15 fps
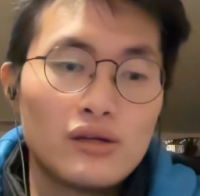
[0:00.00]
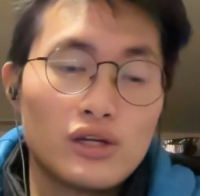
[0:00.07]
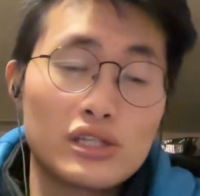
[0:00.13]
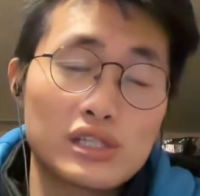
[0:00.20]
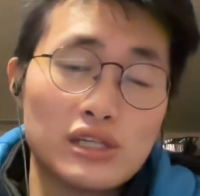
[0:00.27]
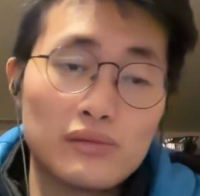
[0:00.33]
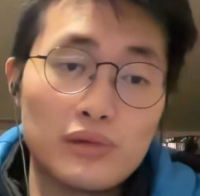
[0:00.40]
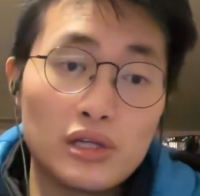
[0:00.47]
It's
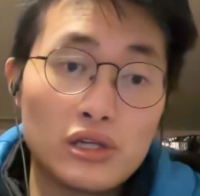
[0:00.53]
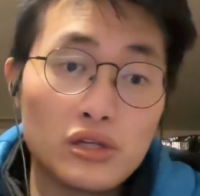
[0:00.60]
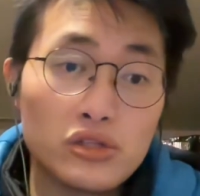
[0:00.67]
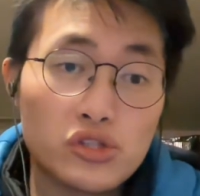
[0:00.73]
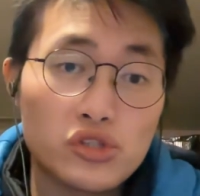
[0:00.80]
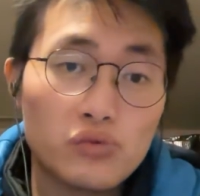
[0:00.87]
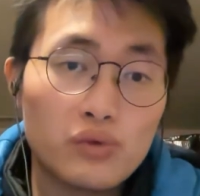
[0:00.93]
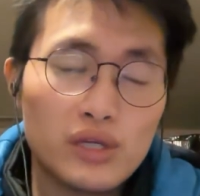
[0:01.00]
going to be a
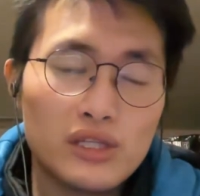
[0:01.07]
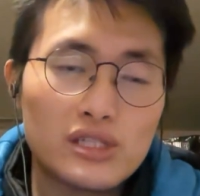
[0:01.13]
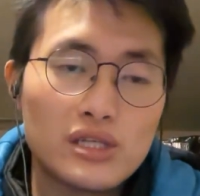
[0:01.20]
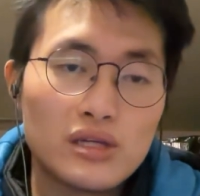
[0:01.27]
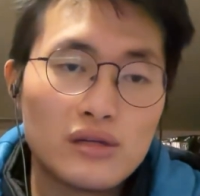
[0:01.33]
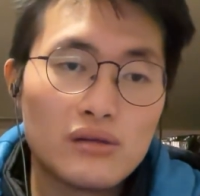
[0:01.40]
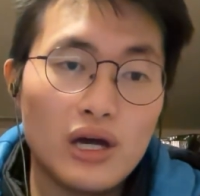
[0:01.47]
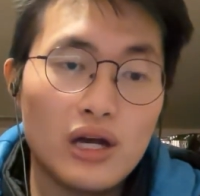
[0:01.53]
sweet,
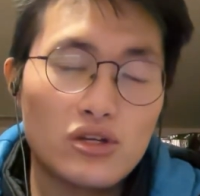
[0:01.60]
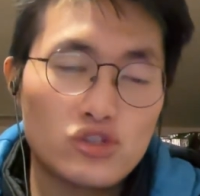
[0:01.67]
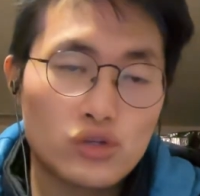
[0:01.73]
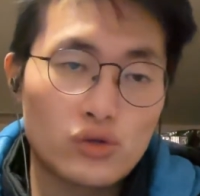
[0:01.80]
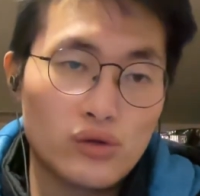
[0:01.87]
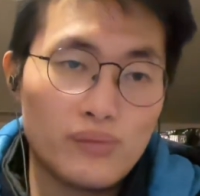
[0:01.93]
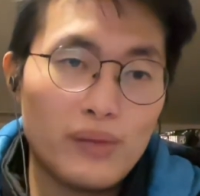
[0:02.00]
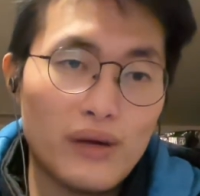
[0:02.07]

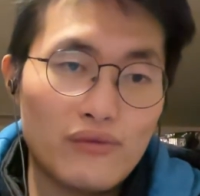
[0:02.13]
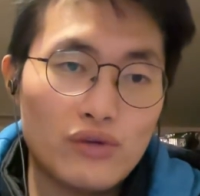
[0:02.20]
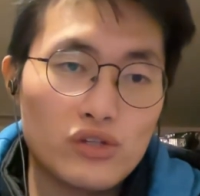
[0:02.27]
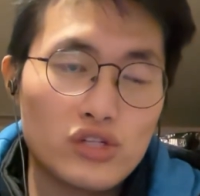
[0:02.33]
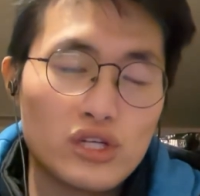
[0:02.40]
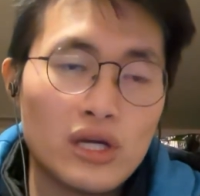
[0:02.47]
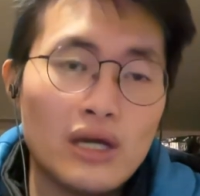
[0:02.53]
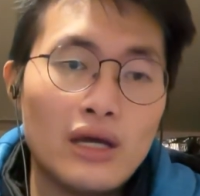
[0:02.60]
sugary
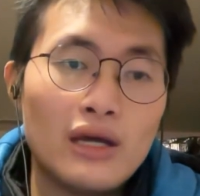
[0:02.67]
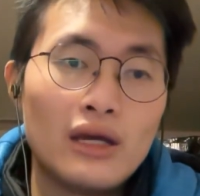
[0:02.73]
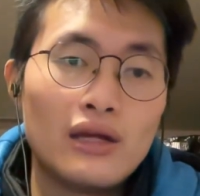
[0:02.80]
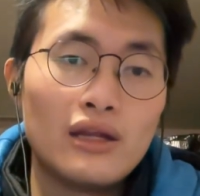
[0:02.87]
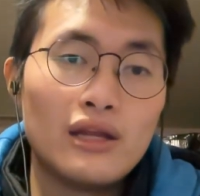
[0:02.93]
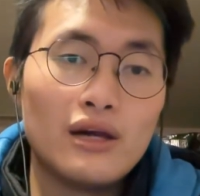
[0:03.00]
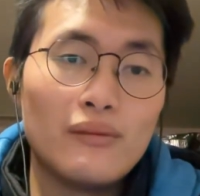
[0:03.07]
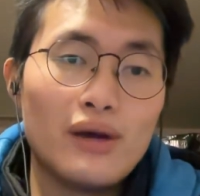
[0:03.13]
beverage.
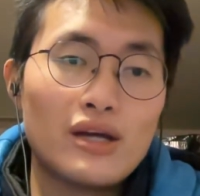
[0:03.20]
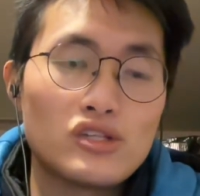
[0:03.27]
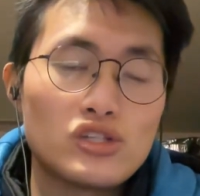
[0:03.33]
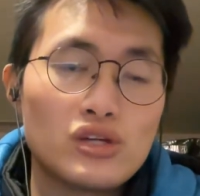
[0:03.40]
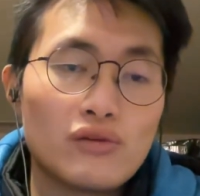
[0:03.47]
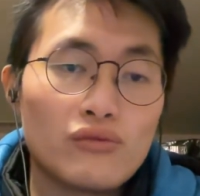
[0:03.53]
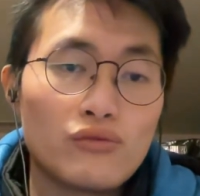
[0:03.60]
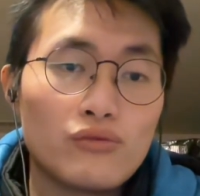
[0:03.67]
Now
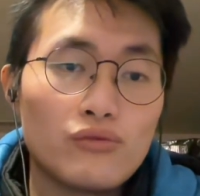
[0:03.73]
imagine if